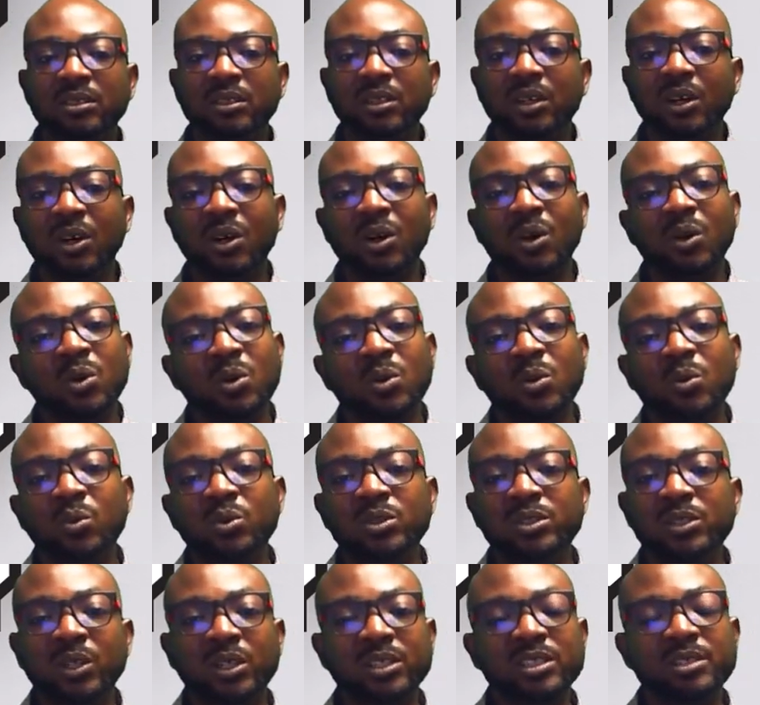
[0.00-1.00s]
or who
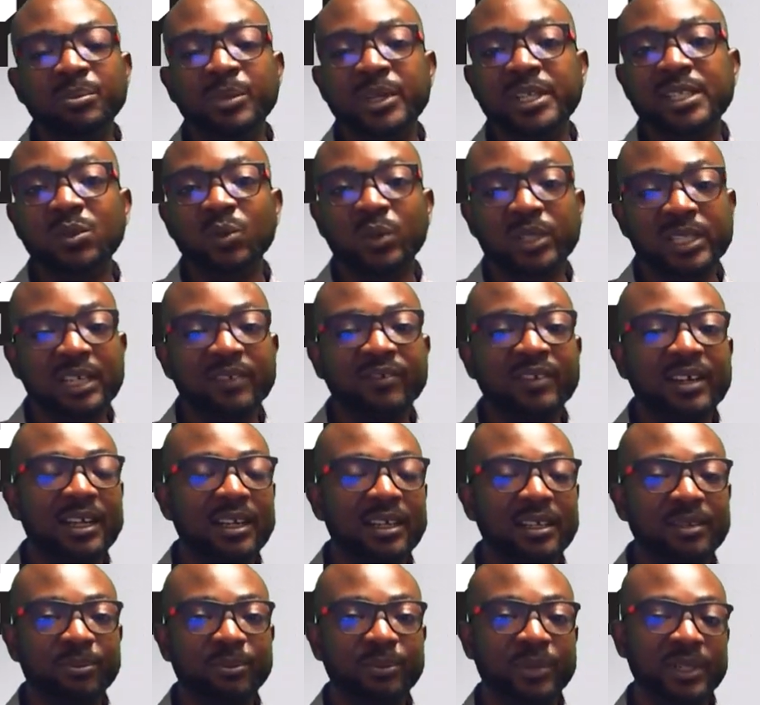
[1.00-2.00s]
don't meet whatever
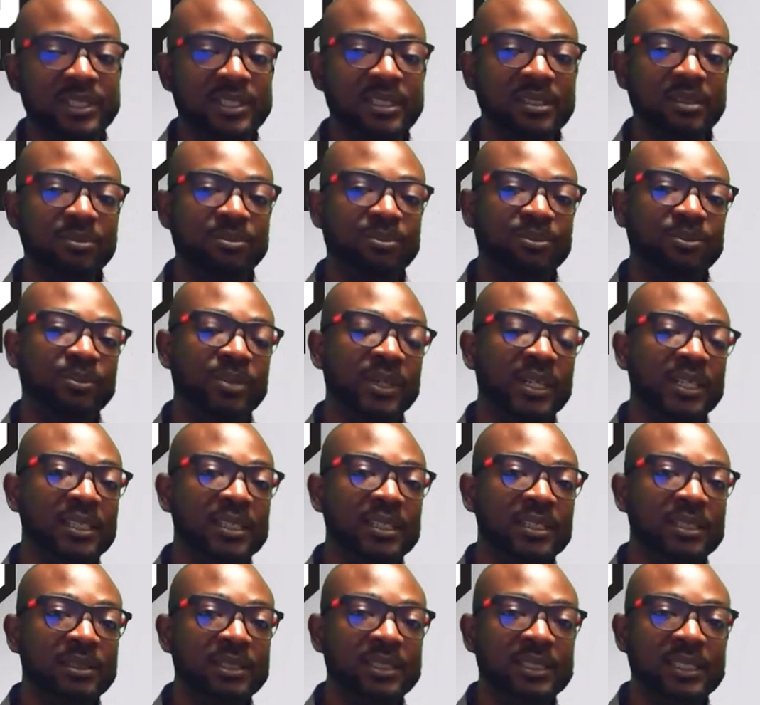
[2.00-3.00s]

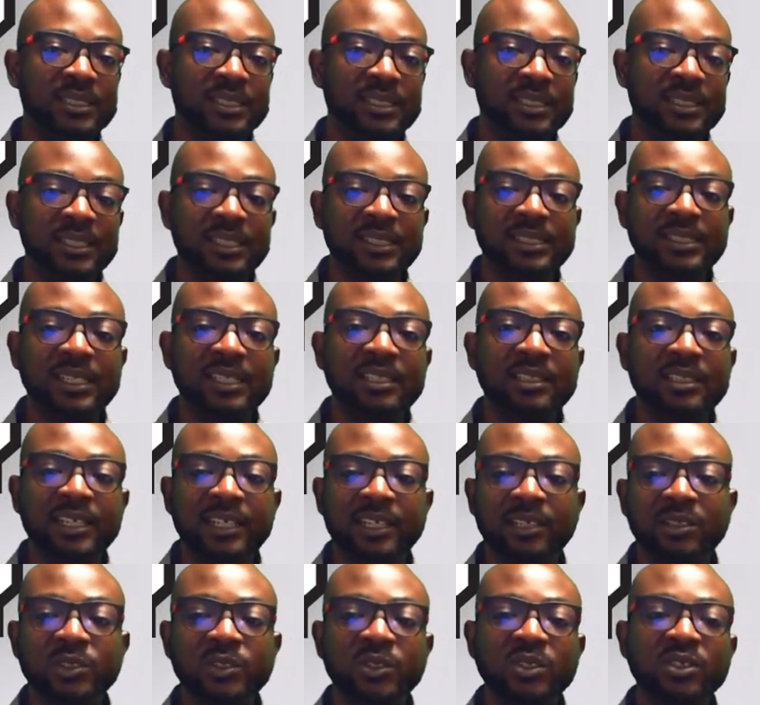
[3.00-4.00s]
designated inclusion